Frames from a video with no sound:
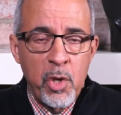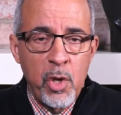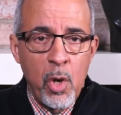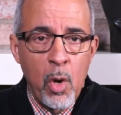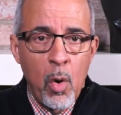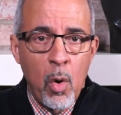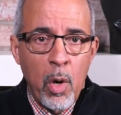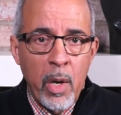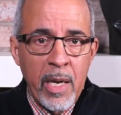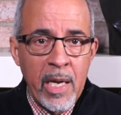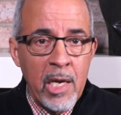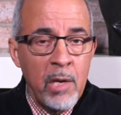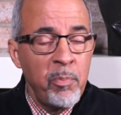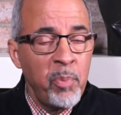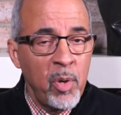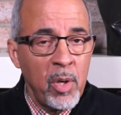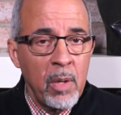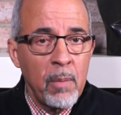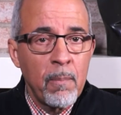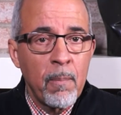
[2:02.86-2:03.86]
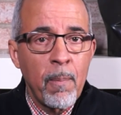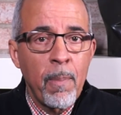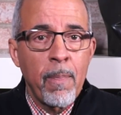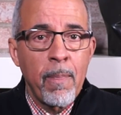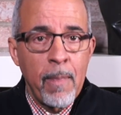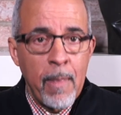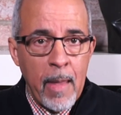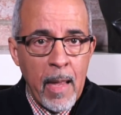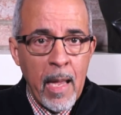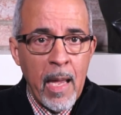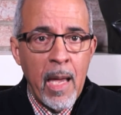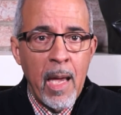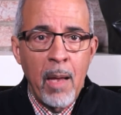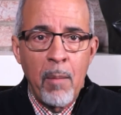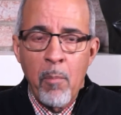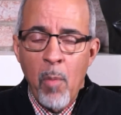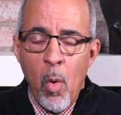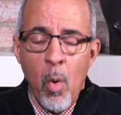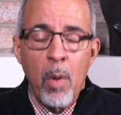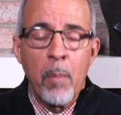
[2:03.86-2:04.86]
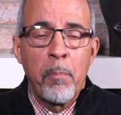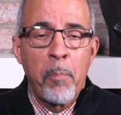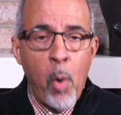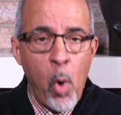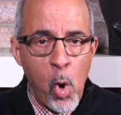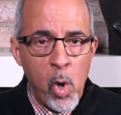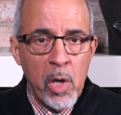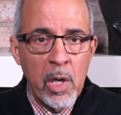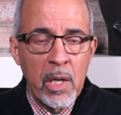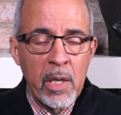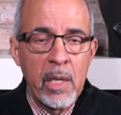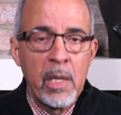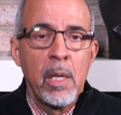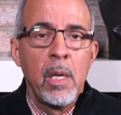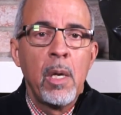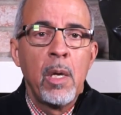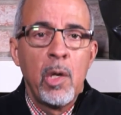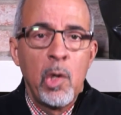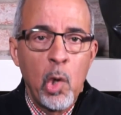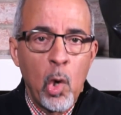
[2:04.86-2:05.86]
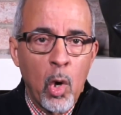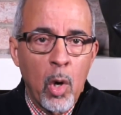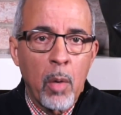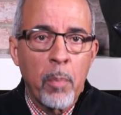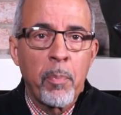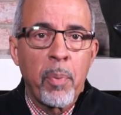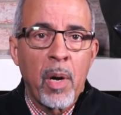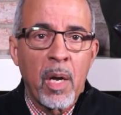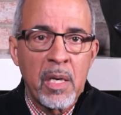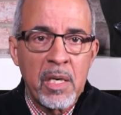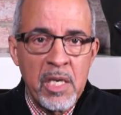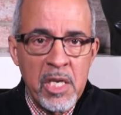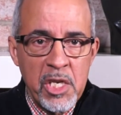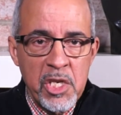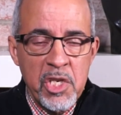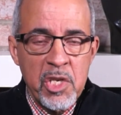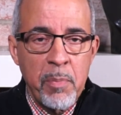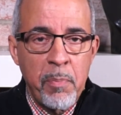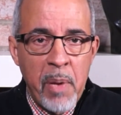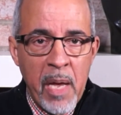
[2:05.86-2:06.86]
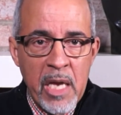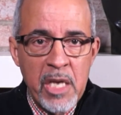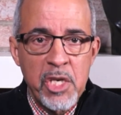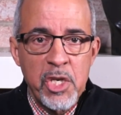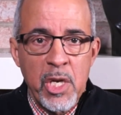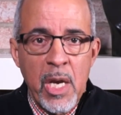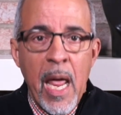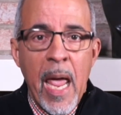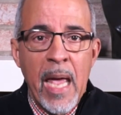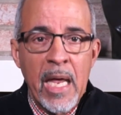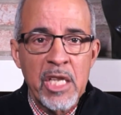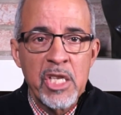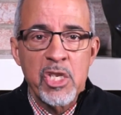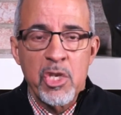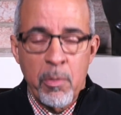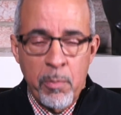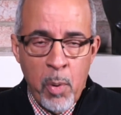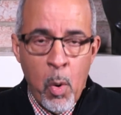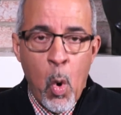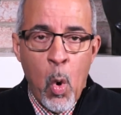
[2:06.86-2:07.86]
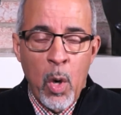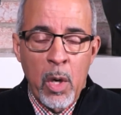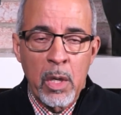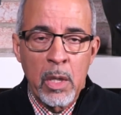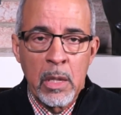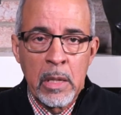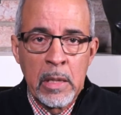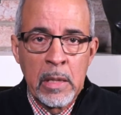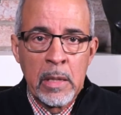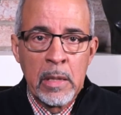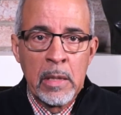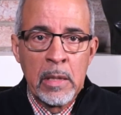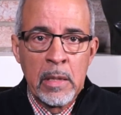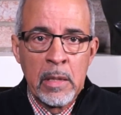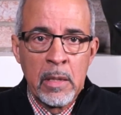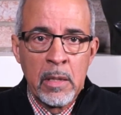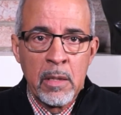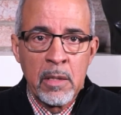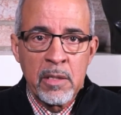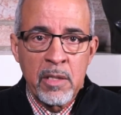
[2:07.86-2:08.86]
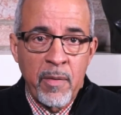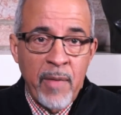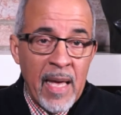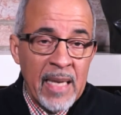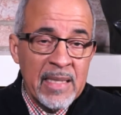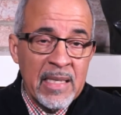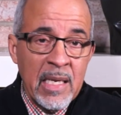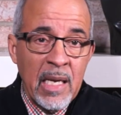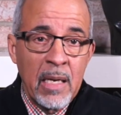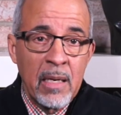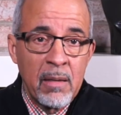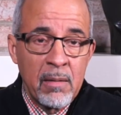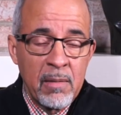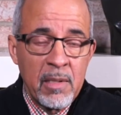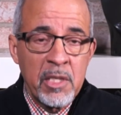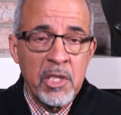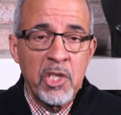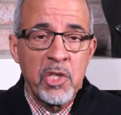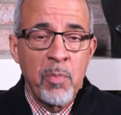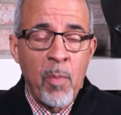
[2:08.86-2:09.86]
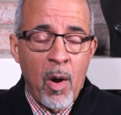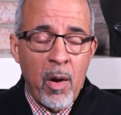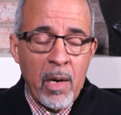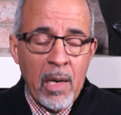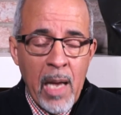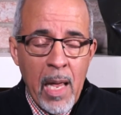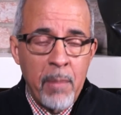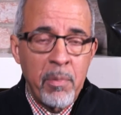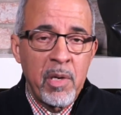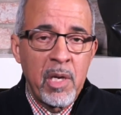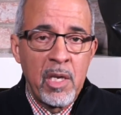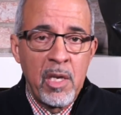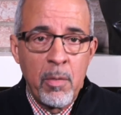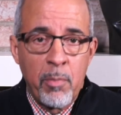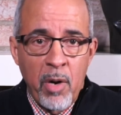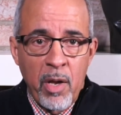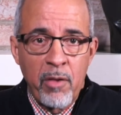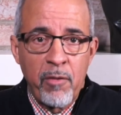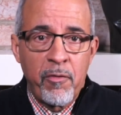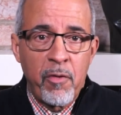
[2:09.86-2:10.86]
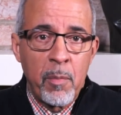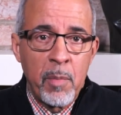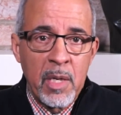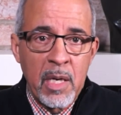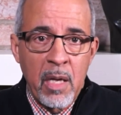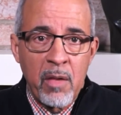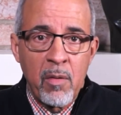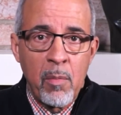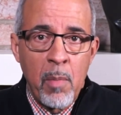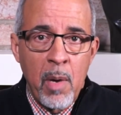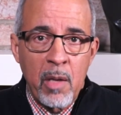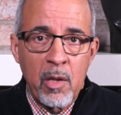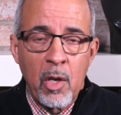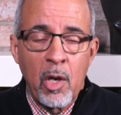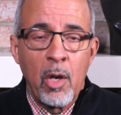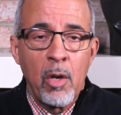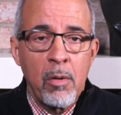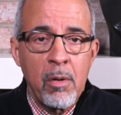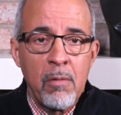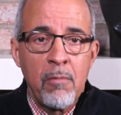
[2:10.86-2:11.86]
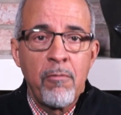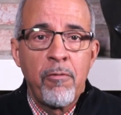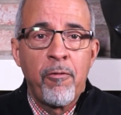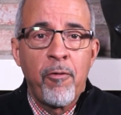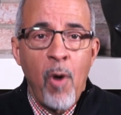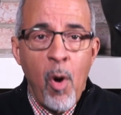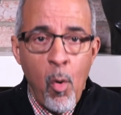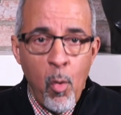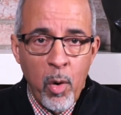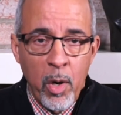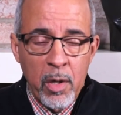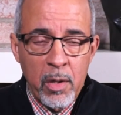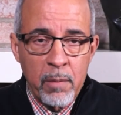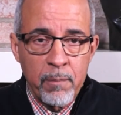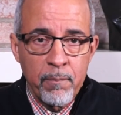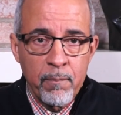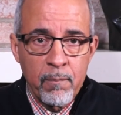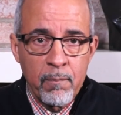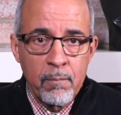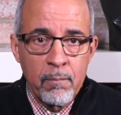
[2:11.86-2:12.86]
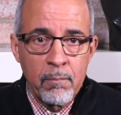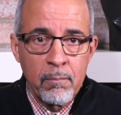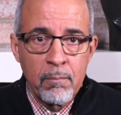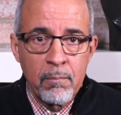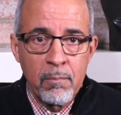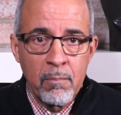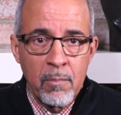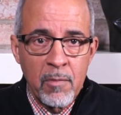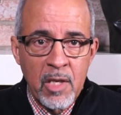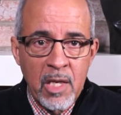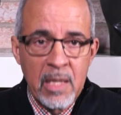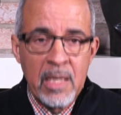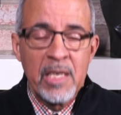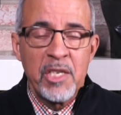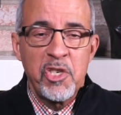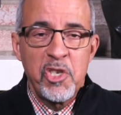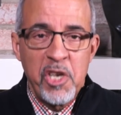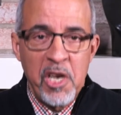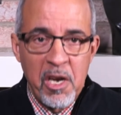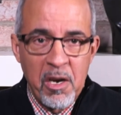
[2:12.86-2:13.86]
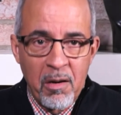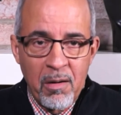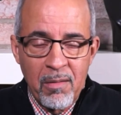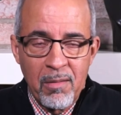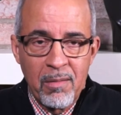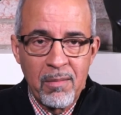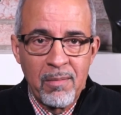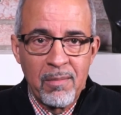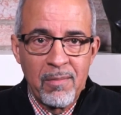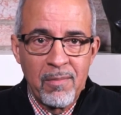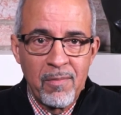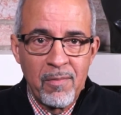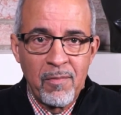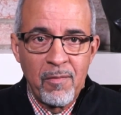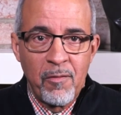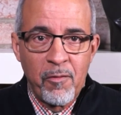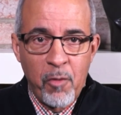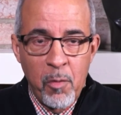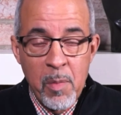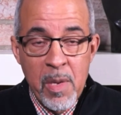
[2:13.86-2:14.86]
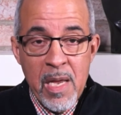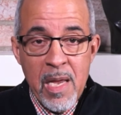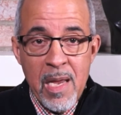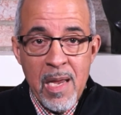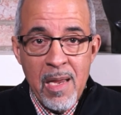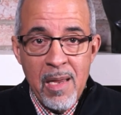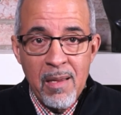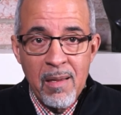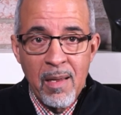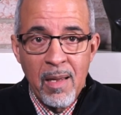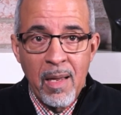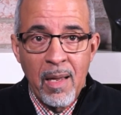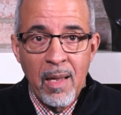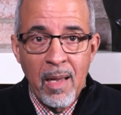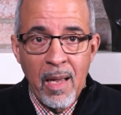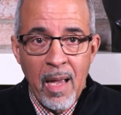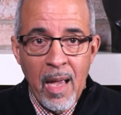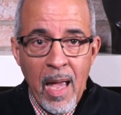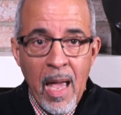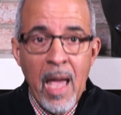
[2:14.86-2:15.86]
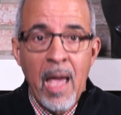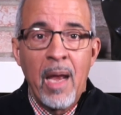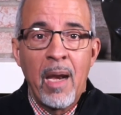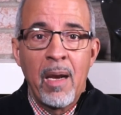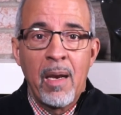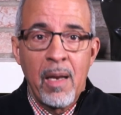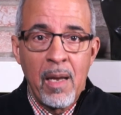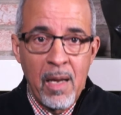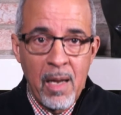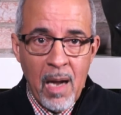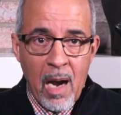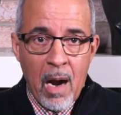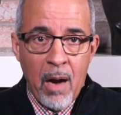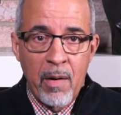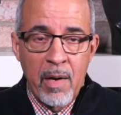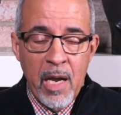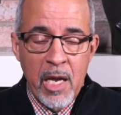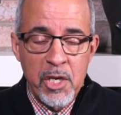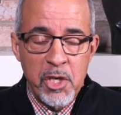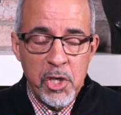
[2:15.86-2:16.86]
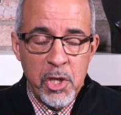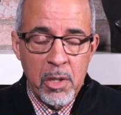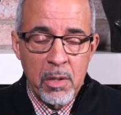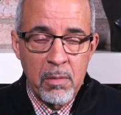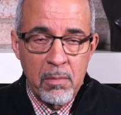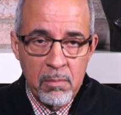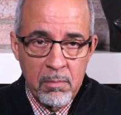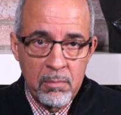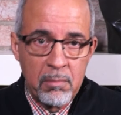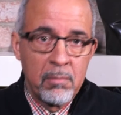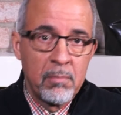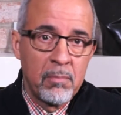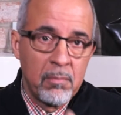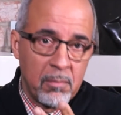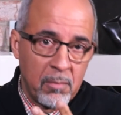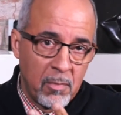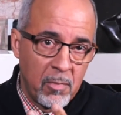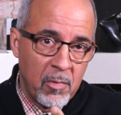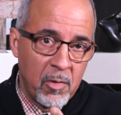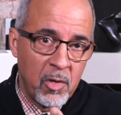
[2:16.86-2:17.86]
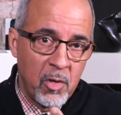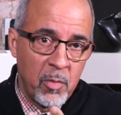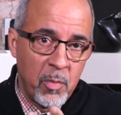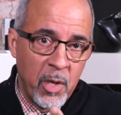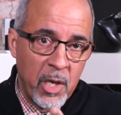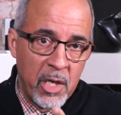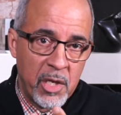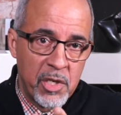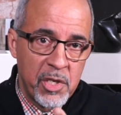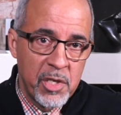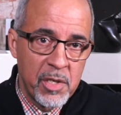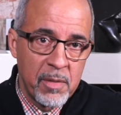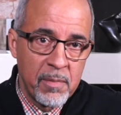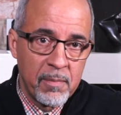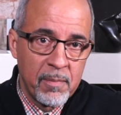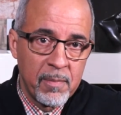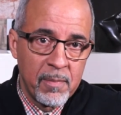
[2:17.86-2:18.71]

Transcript: your input and, more importantly, your participation and support. So that's it. This is Mark Lampkin, your brother from another mother, looking forward to this year for me and our nation. Peace.